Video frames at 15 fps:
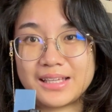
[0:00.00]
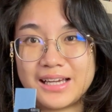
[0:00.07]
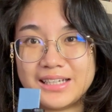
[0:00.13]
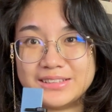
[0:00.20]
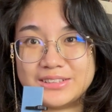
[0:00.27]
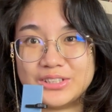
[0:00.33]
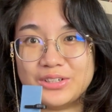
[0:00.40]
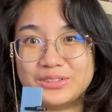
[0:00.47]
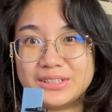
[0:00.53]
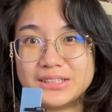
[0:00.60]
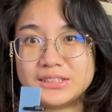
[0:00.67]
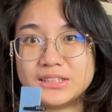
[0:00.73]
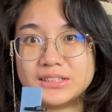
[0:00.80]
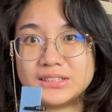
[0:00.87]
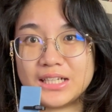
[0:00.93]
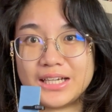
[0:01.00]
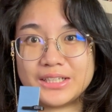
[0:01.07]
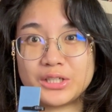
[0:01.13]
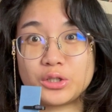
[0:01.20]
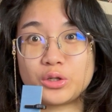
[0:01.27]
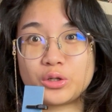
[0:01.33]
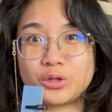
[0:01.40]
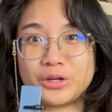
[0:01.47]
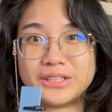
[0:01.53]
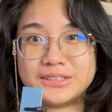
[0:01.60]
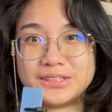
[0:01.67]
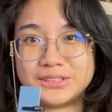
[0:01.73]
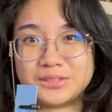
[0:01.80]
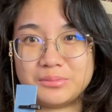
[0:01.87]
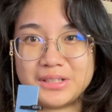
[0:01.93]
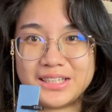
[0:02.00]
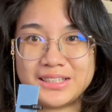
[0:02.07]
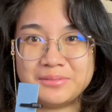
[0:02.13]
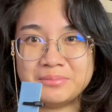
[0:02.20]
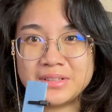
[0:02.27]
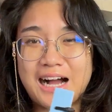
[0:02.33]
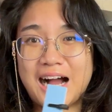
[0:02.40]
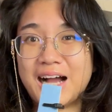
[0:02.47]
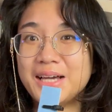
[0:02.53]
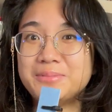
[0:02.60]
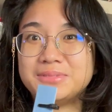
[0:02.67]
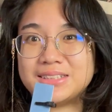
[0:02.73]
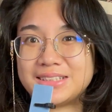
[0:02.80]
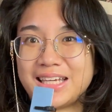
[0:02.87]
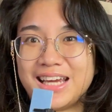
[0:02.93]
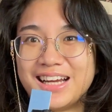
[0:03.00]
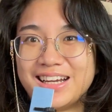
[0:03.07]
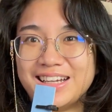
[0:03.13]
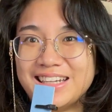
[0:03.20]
So this is like crazy to me. I'm scared.